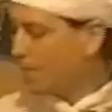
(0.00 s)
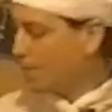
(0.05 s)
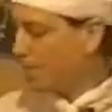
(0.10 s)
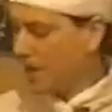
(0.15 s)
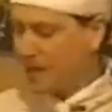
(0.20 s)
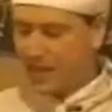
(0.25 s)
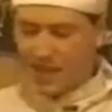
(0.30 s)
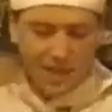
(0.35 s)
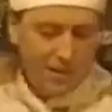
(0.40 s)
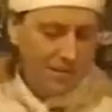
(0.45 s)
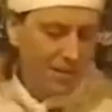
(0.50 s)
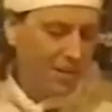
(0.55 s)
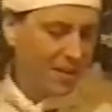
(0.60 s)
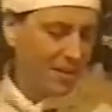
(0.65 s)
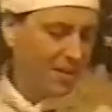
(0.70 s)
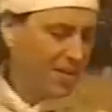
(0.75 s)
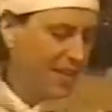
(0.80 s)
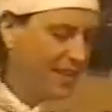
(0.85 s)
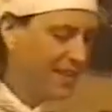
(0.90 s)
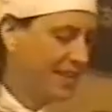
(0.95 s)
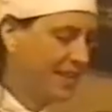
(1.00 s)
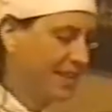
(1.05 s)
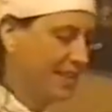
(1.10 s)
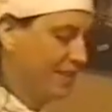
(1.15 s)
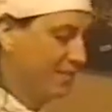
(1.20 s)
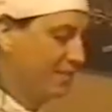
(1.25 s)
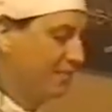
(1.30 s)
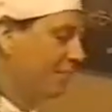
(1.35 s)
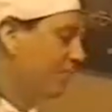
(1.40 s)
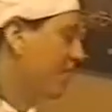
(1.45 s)
So obviously you
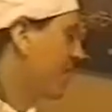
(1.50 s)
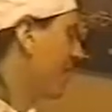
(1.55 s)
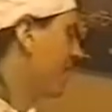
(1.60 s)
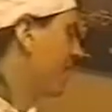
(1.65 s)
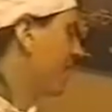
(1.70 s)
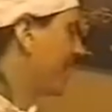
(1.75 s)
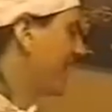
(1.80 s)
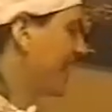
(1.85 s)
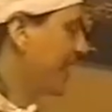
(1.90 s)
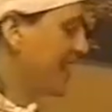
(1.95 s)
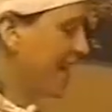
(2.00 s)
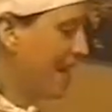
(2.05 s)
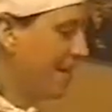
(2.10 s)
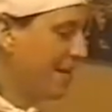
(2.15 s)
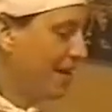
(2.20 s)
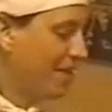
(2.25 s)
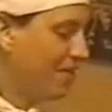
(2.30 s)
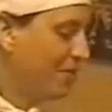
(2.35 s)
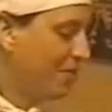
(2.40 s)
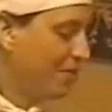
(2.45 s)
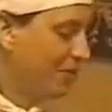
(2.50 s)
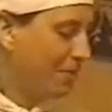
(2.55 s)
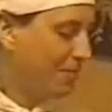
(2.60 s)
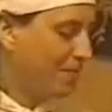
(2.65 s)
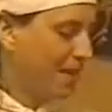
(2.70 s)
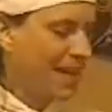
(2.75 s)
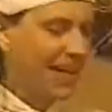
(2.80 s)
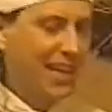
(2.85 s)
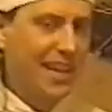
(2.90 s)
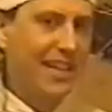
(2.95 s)
get like 4 pancakes with
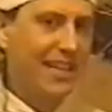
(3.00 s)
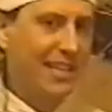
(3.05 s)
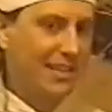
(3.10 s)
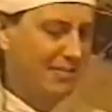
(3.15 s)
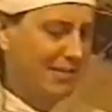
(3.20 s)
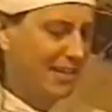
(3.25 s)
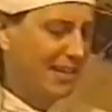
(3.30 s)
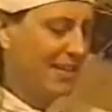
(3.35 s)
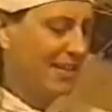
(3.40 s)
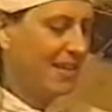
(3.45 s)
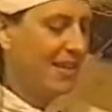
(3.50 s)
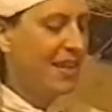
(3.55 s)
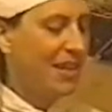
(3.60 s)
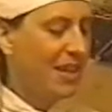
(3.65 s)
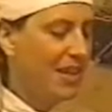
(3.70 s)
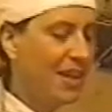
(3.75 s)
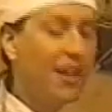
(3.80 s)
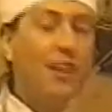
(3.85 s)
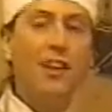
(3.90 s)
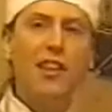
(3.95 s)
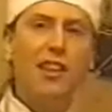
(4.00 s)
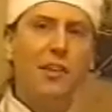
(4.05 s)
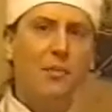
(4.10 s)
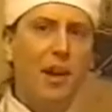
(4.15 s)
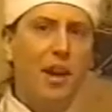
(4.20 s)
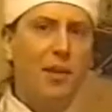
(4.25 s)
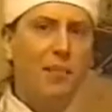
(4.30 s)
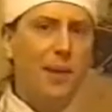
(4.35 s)
the amount of mixture I did.